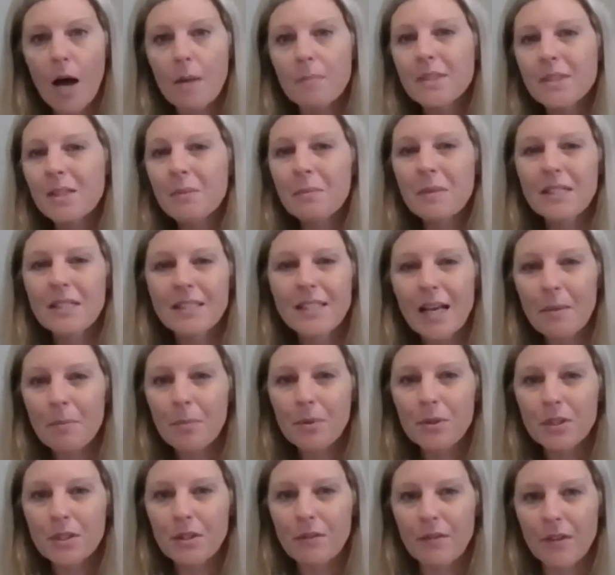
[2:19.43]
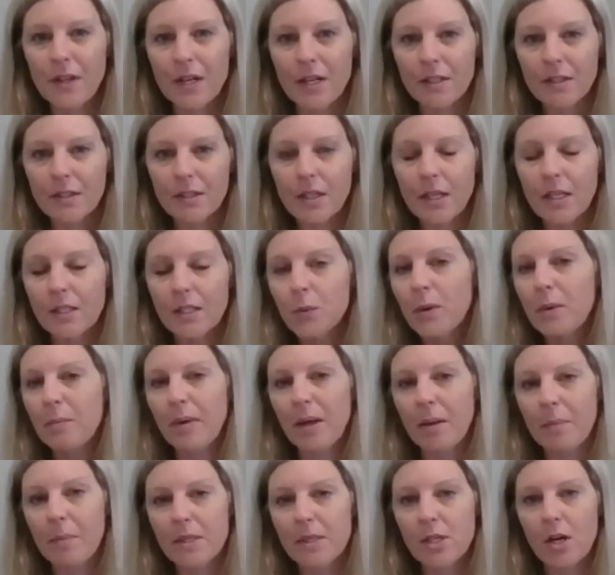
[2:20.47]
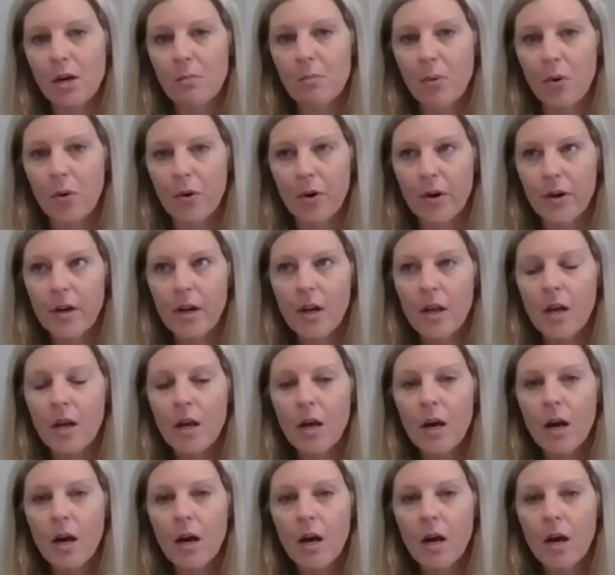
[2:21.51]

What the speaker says: Some examples of this is when babies are born,